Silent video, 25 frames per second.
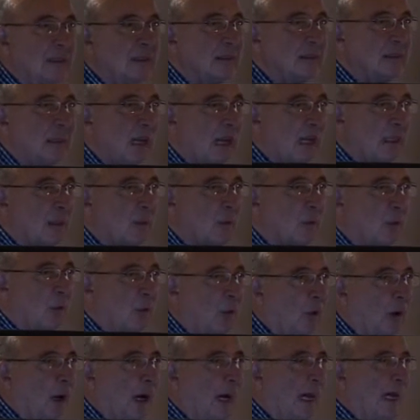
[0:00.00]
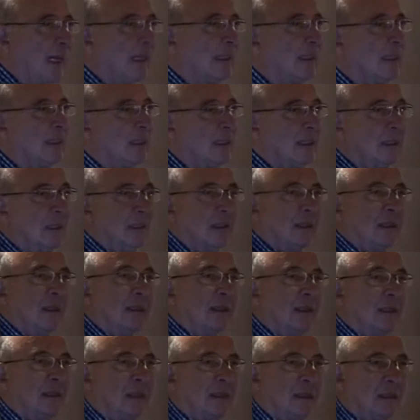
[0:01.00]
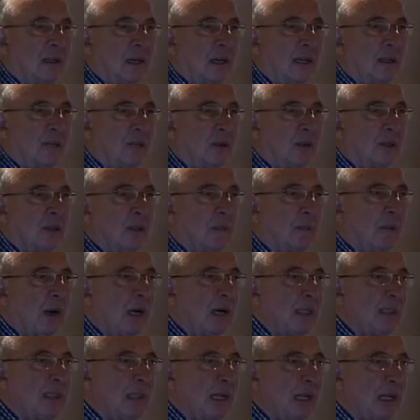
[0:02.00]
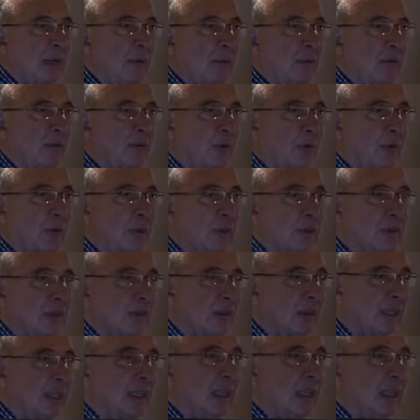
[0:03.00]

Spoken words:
it's not quite. All right, if you combine the labor force of the